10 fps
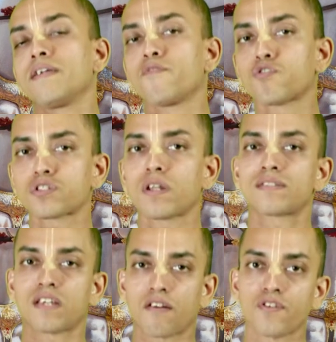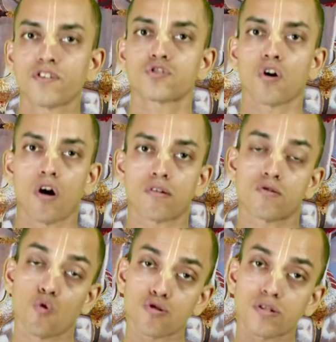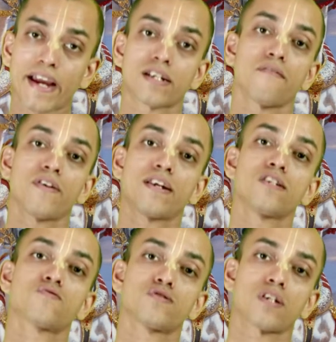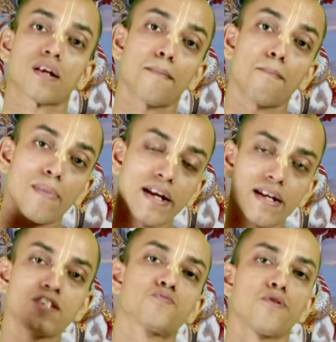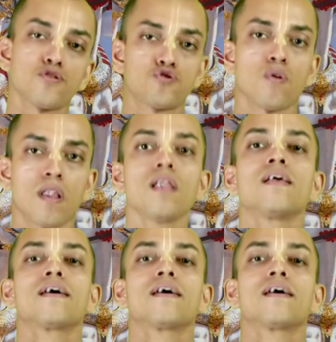Devotional service or those activities which are completely spiritual,